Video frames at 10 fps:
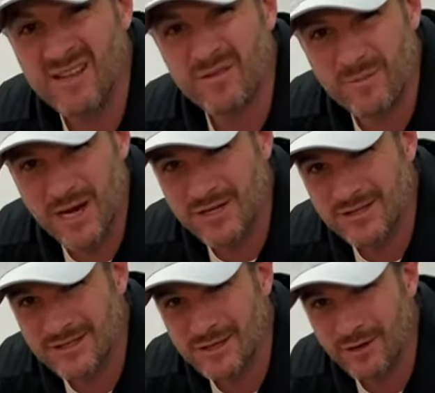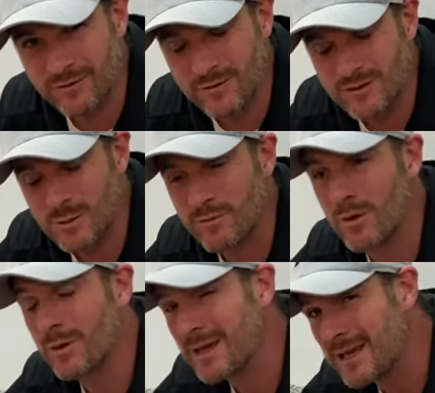the inflammation that's going through. So we've got
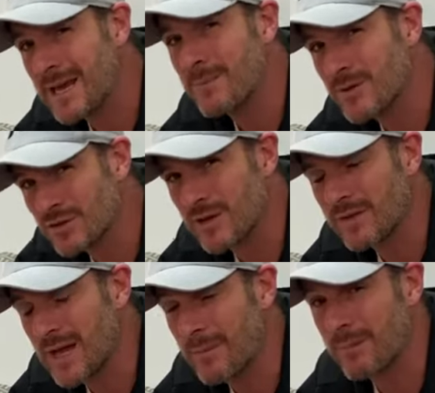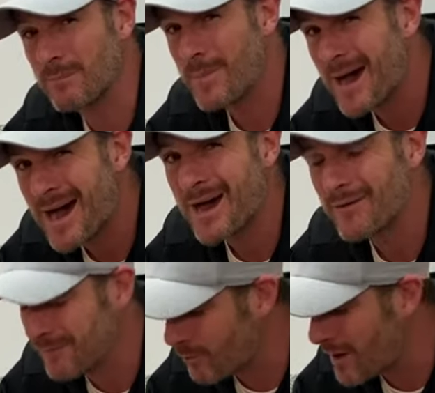to keep the strength up, and part
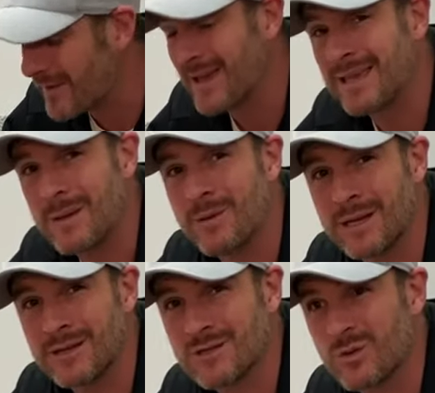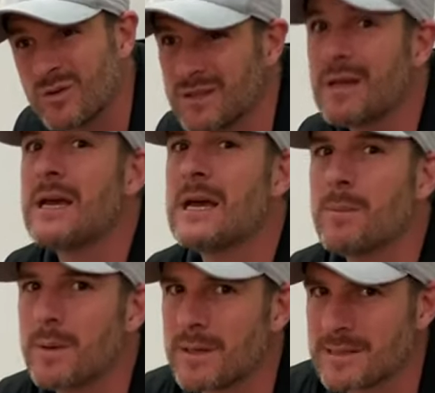of why they keep getting sore is
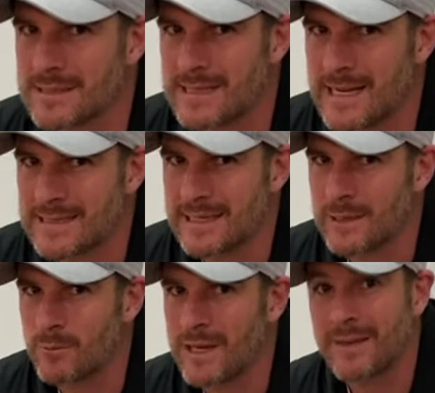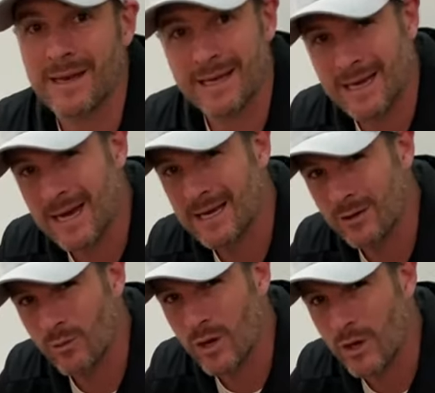because it starts getting weak and then it can't
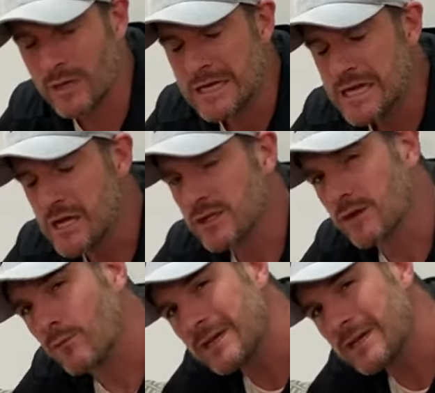handle load. So we